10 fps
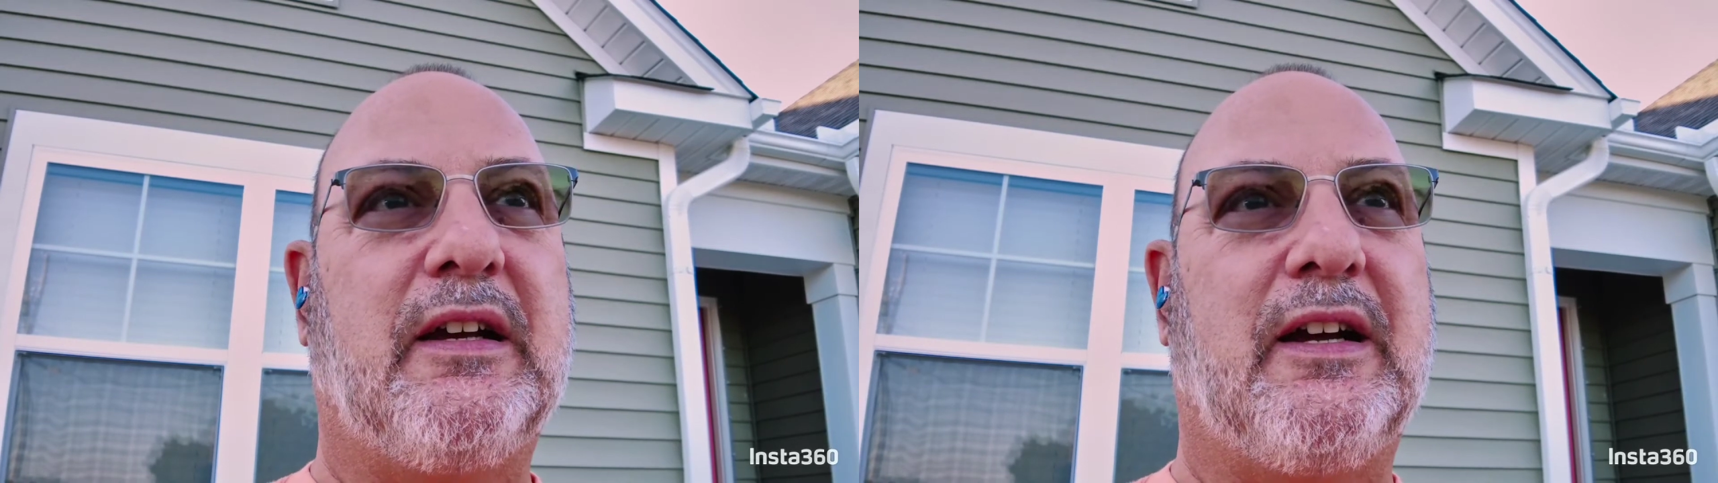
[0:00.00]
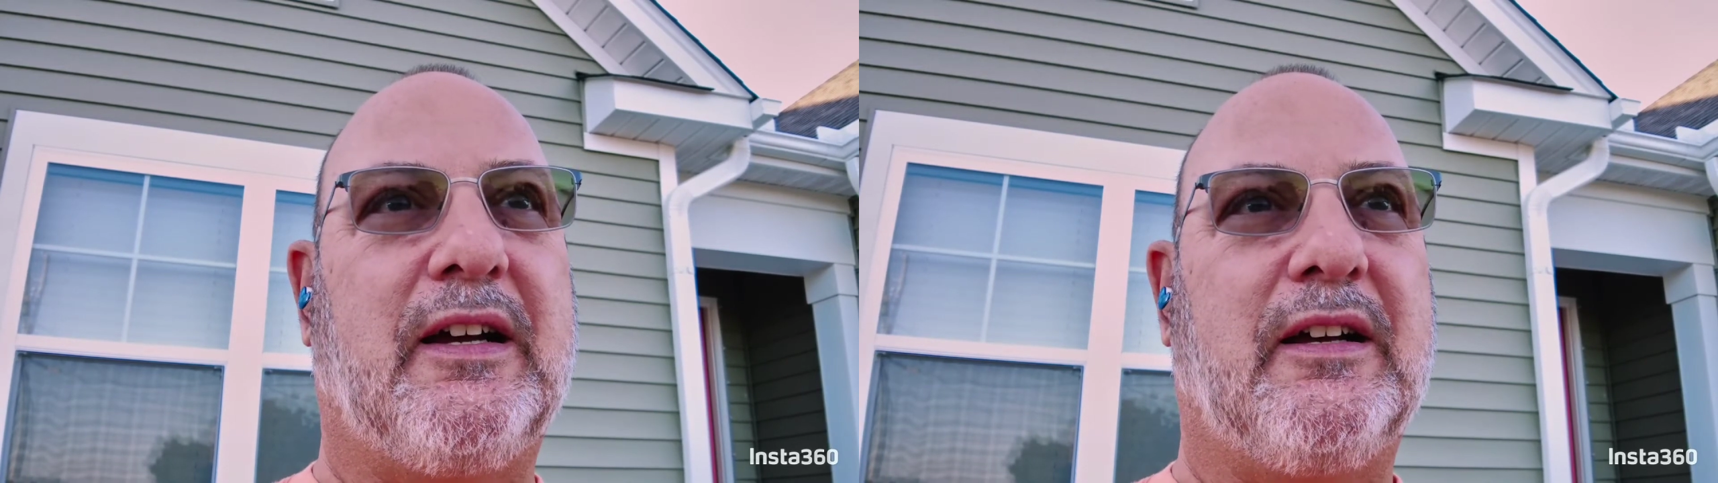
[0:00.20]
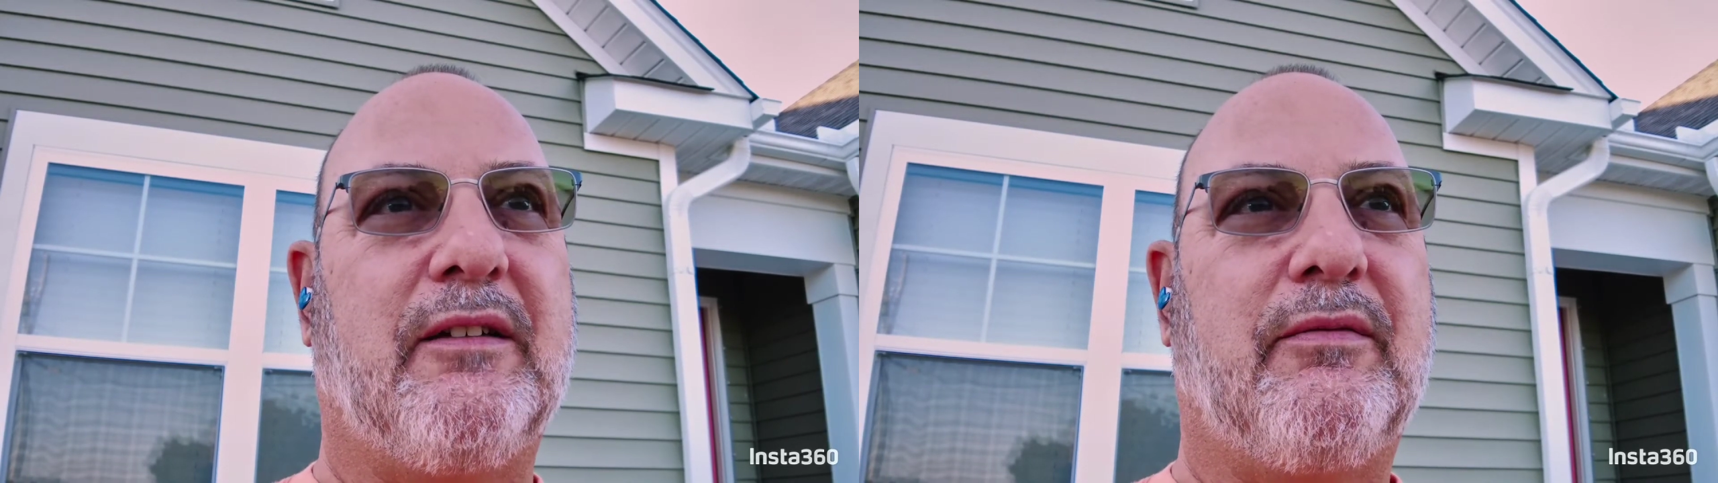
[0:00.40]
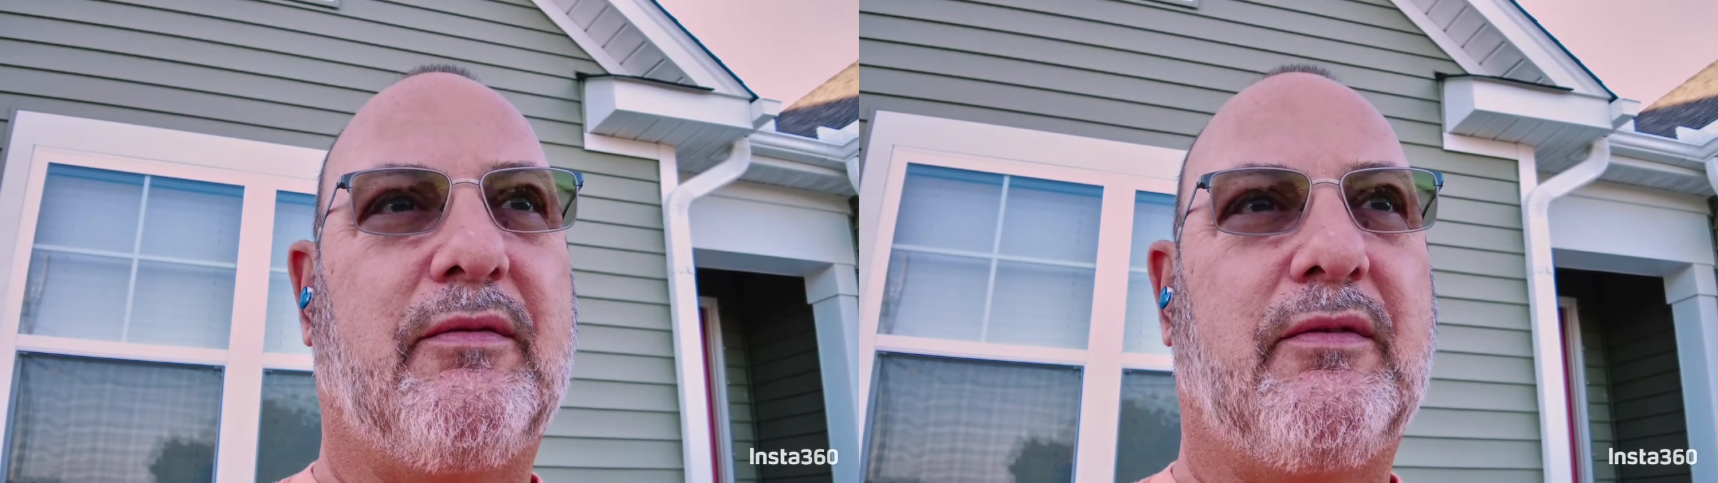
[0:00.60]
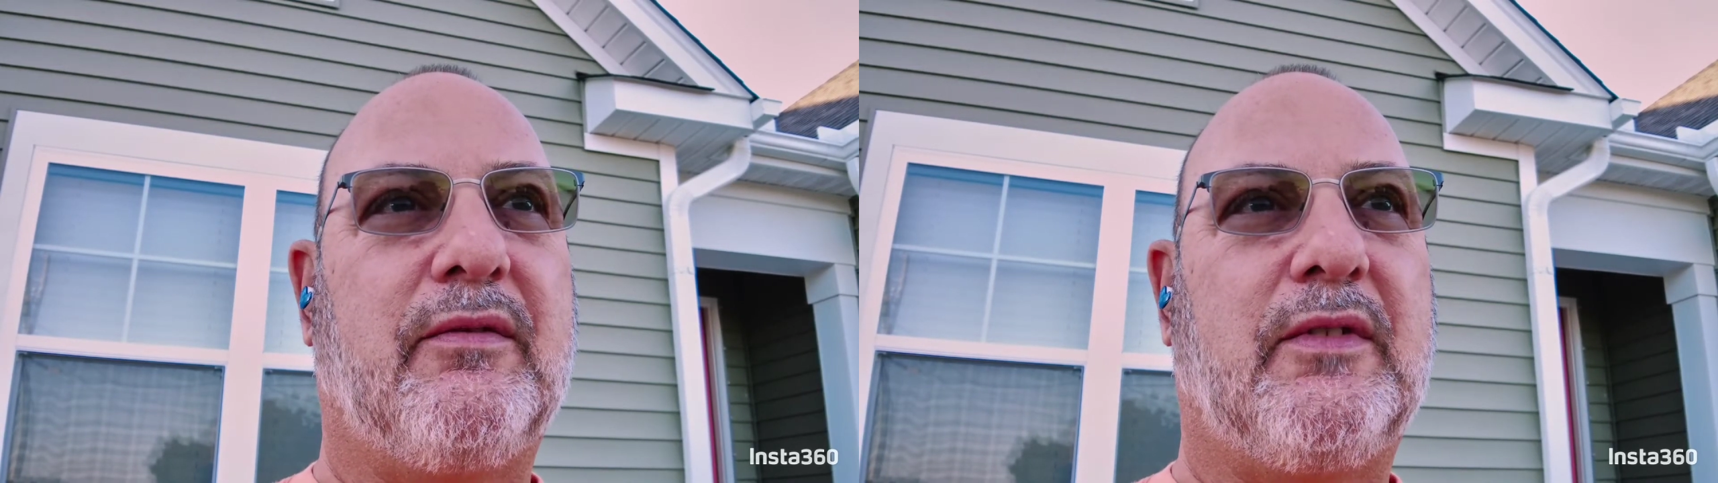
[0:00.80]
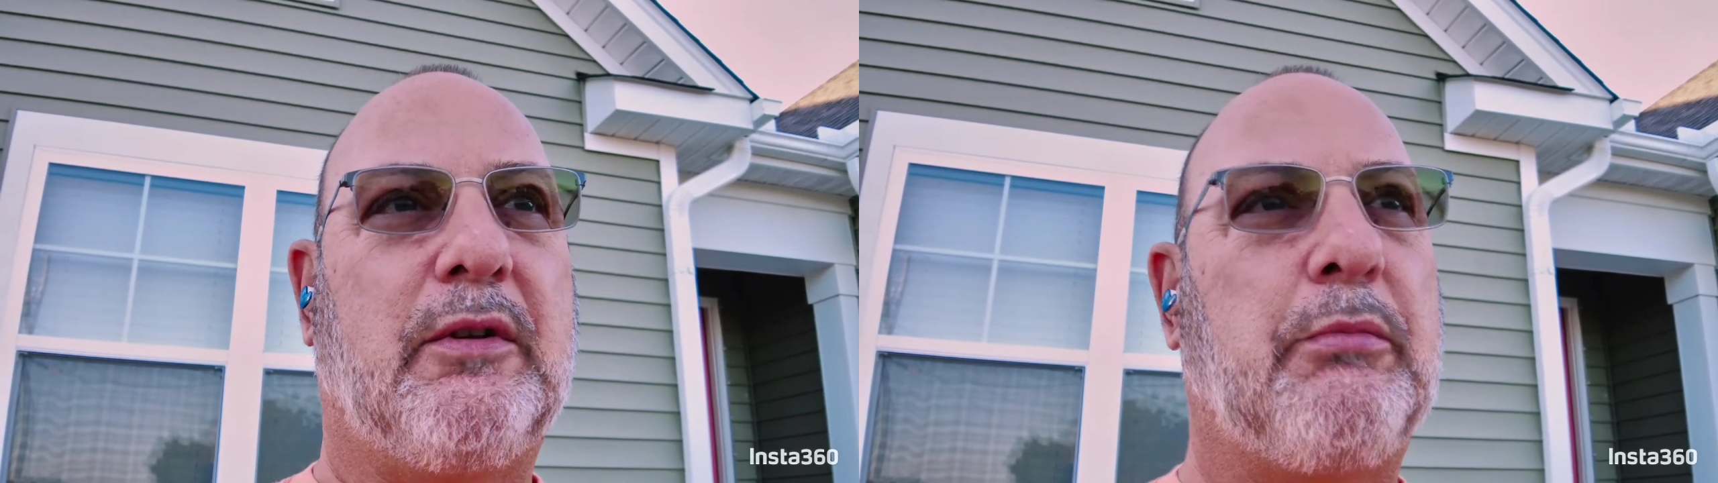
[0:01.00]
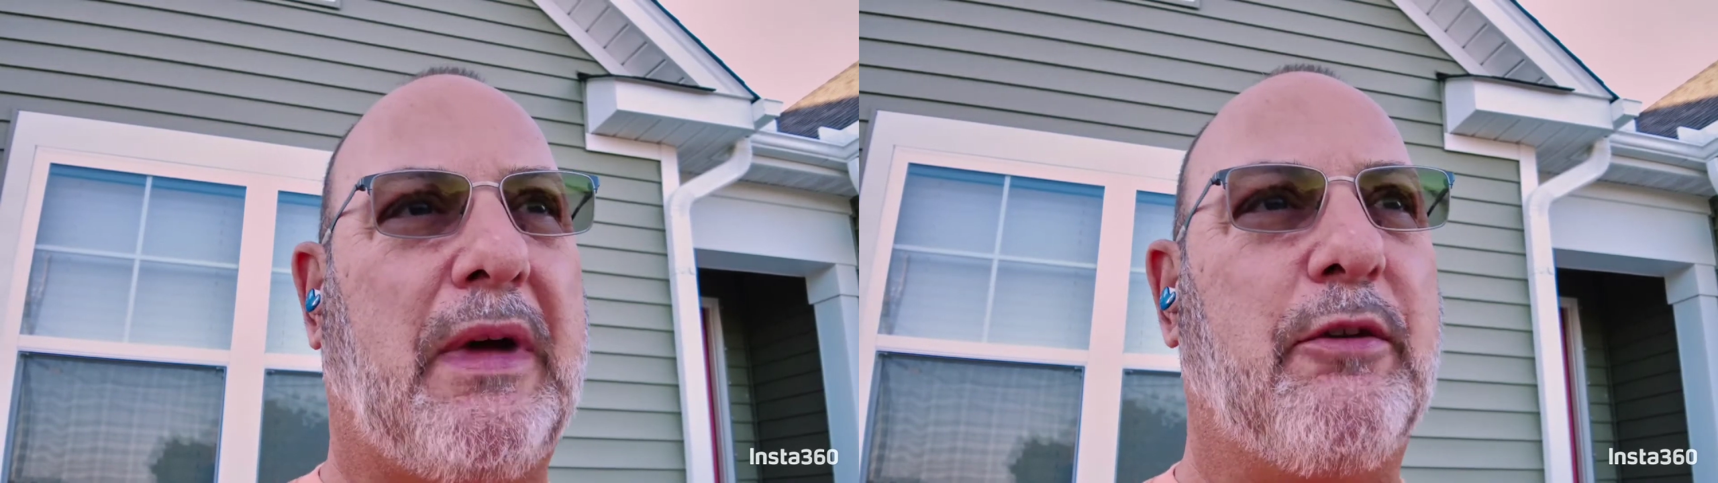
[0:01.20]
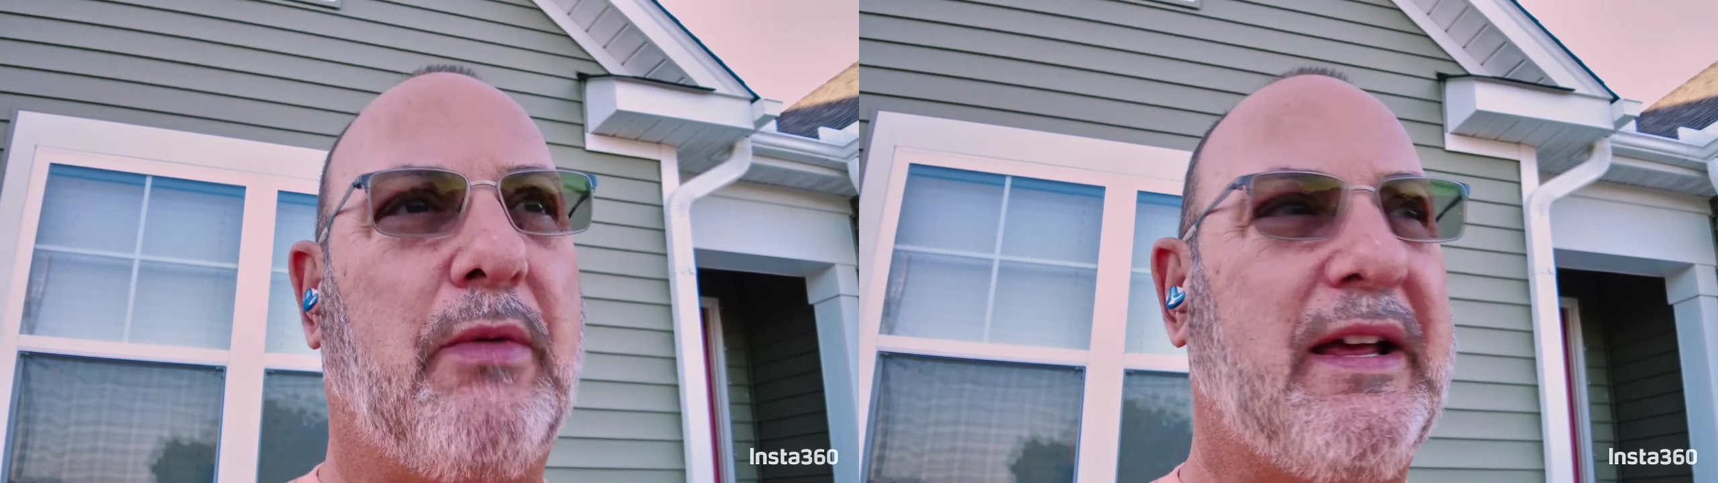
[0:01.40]
uh,
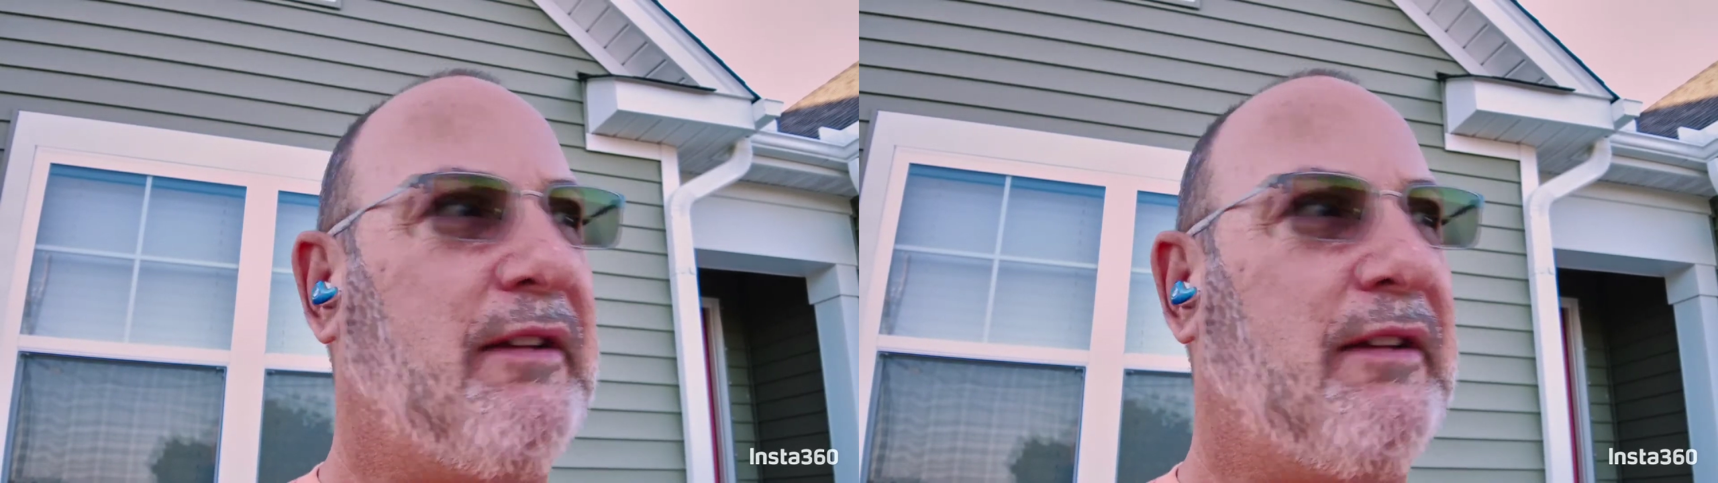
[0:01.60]
by the way,